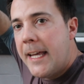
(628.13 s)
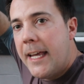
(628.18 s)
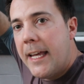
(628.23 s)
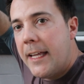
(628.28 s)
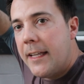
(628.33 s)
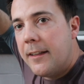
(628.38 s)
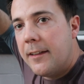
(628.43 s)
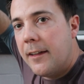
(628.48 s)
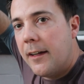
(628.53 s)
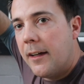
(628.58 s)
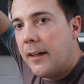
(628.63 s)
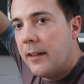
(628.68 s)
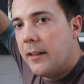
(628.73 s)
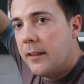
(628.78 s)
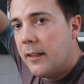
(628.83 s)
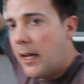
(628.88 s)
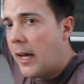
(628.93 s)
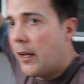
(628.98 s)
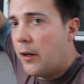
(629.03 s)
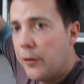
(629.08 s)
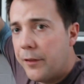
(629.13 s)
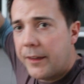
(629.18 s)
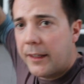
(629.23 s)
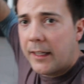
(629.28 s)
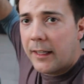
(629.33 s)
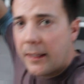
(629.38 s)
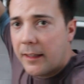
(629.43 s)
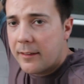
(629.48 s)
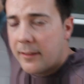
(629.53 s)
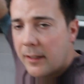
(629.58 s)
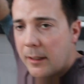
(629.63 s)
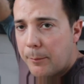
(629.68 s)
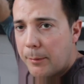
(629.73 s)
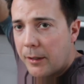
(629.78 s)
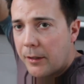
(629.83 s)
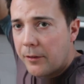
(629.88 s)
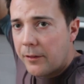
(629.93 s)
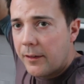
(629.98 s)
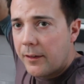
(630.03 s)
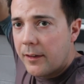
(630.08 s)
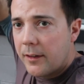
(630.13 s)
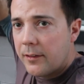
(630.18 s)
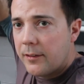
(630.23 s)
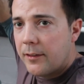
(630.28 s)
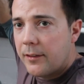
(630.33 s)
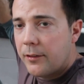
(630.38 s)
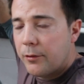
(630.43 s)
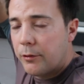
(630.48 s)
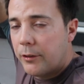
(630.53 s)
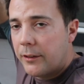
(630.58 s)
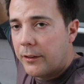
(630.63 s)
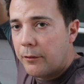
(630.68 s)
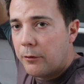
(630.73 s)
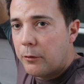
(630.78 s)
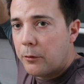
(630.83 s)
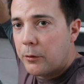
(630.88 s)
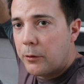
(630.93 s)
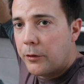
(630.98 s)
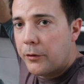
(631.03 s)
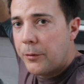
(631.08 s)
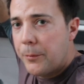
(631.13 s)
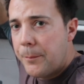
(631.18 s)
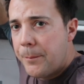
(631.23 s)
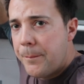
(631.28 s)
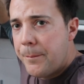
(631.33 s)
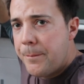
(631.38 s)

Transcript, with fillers: And uh, yeah, I don't think it gets any better than this. This really rules.